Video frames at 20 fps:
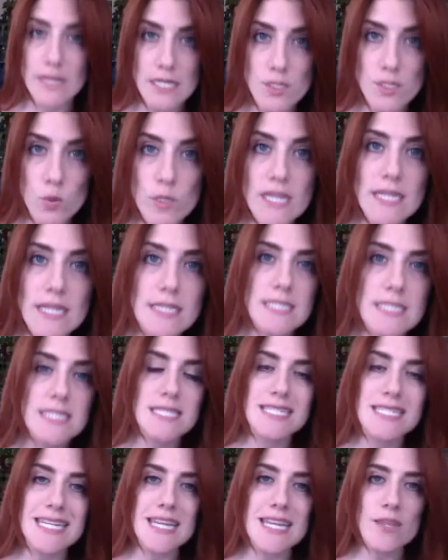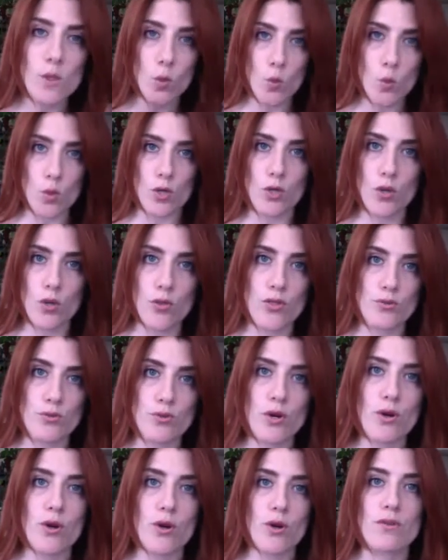We see the world through
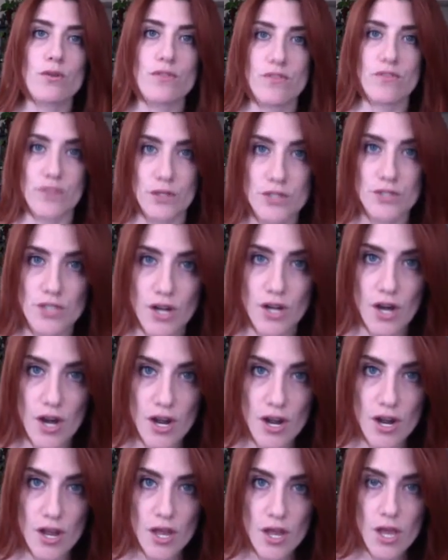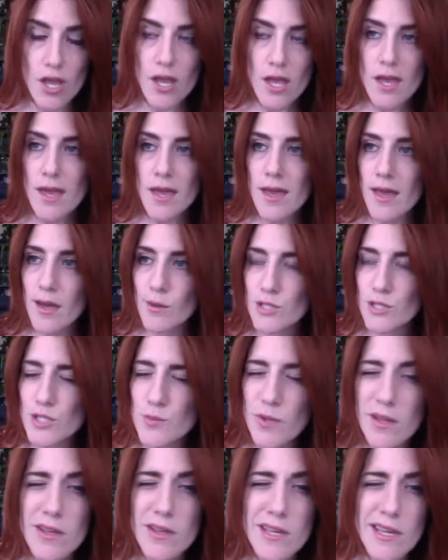our own filter, which is
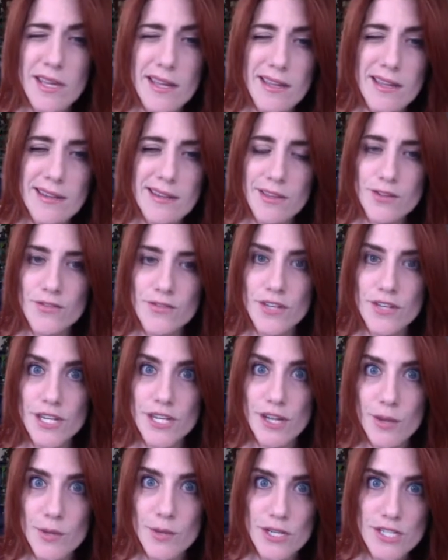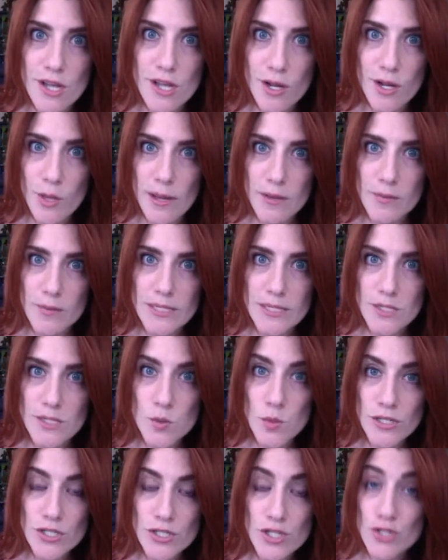probably another video I want to talk about, because what
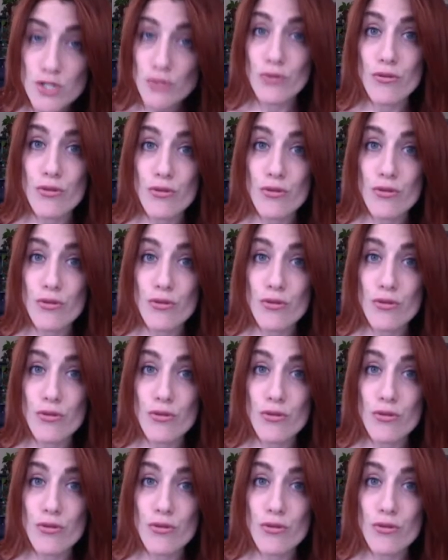is truth?